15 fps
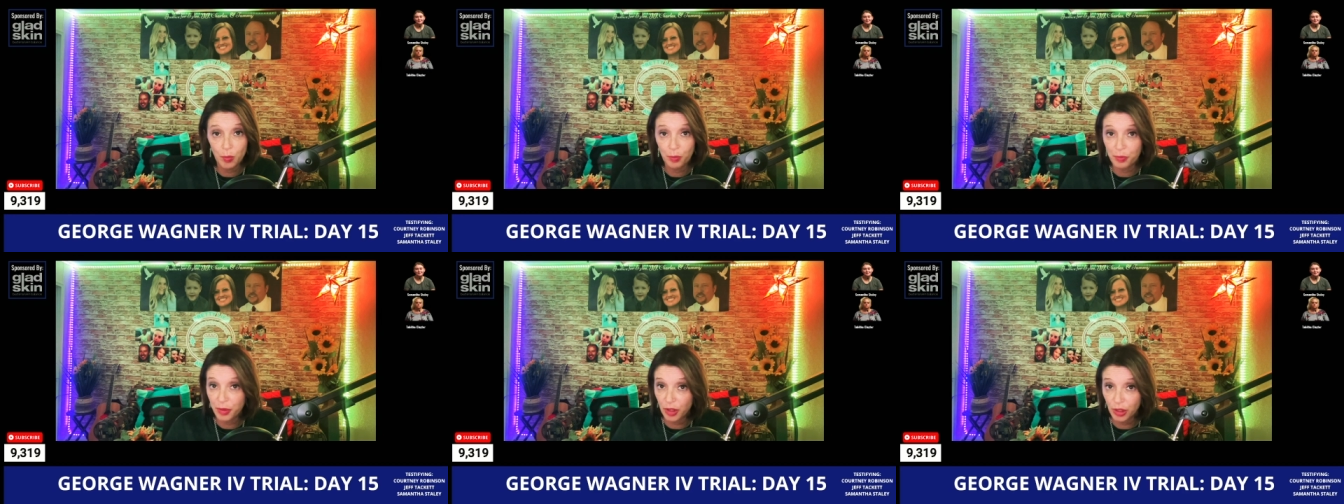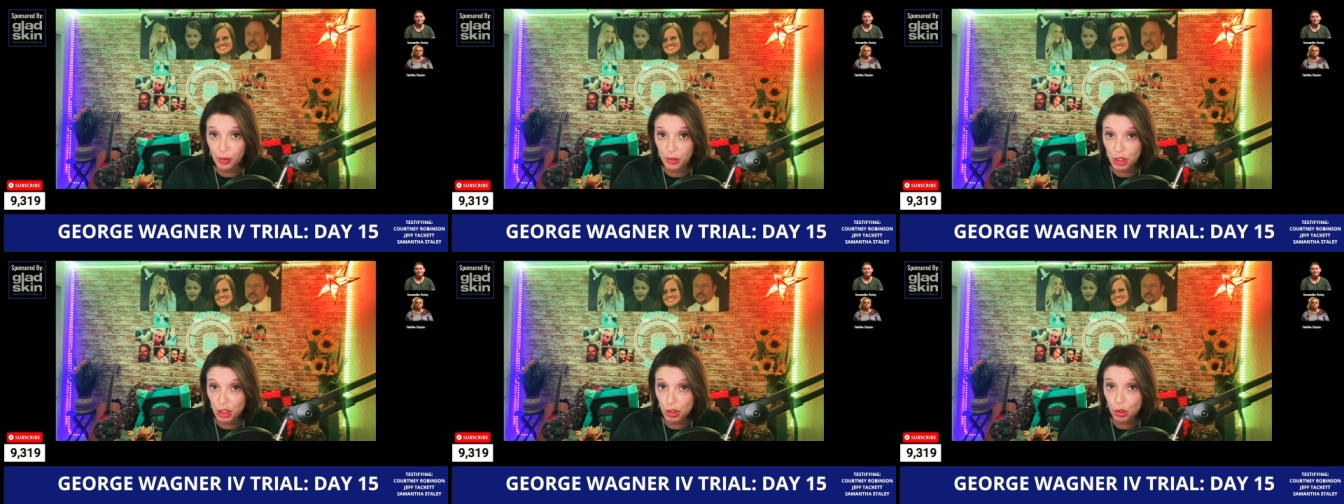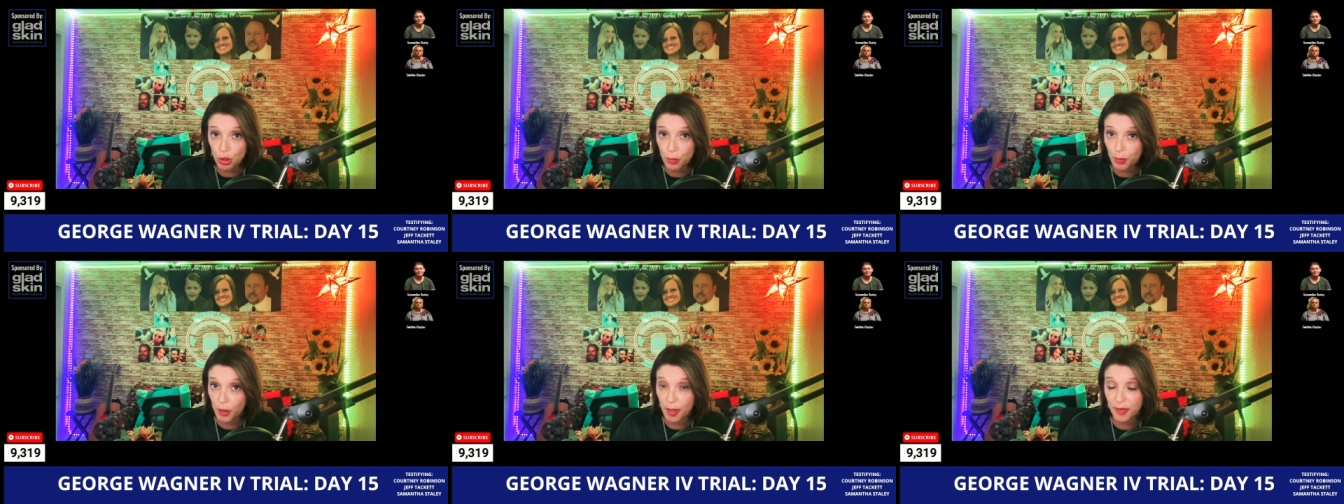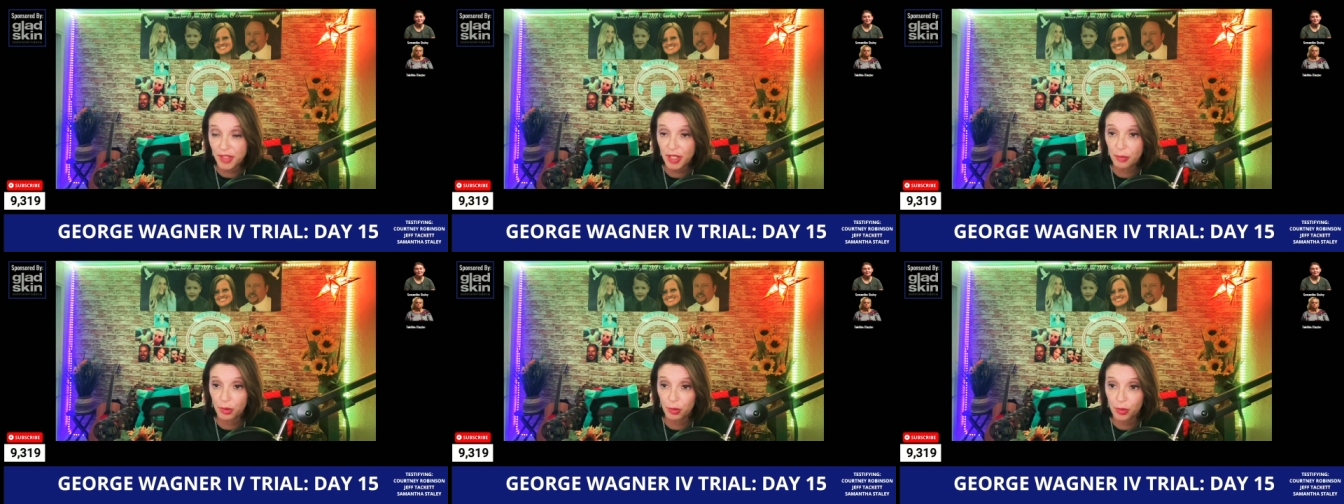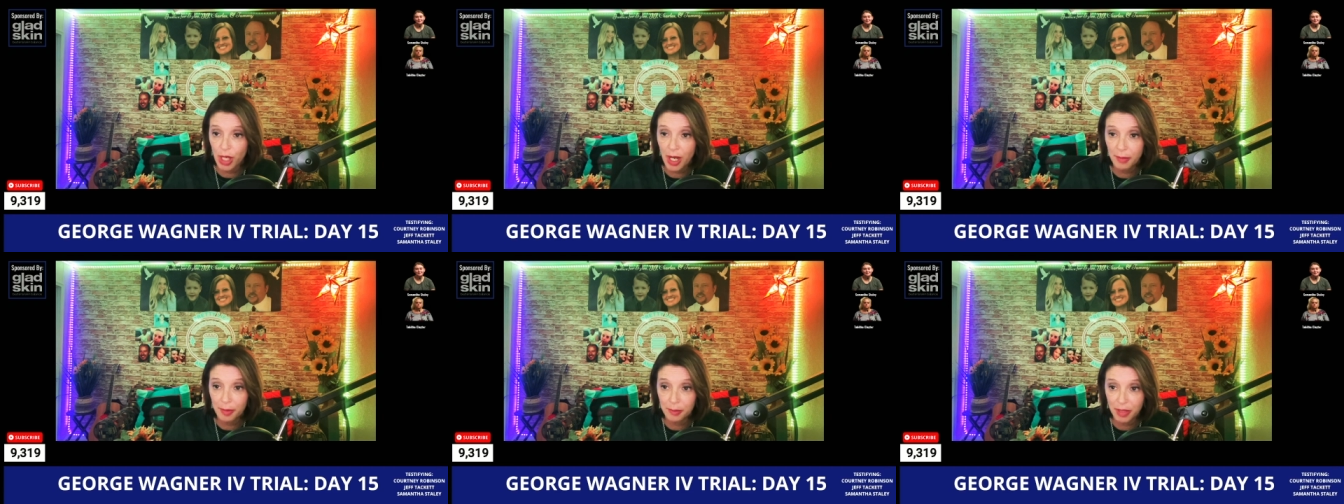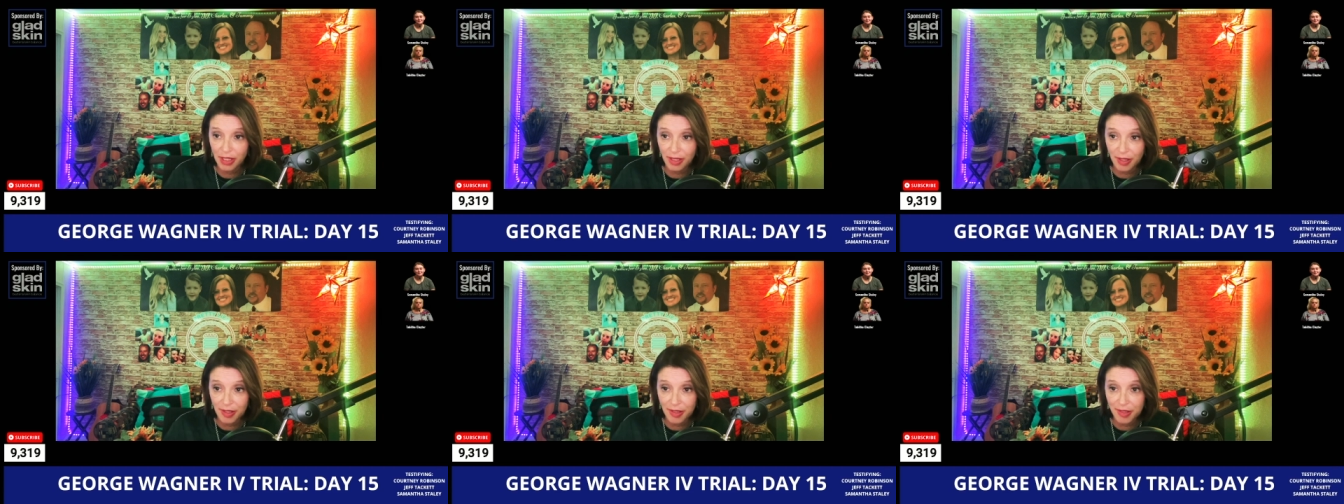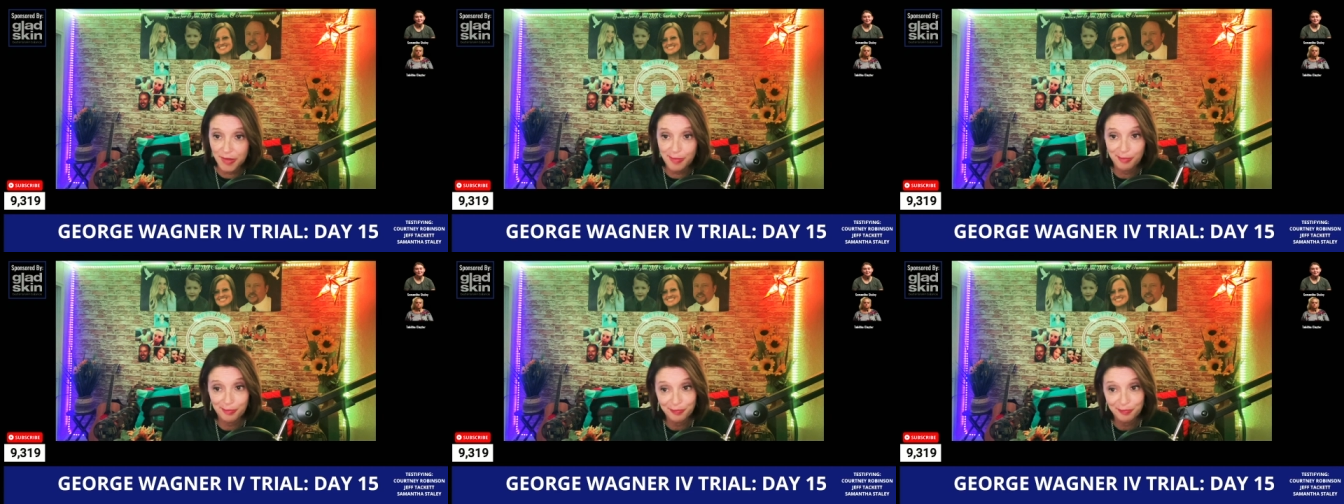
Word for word: Billy was super upset with Robin because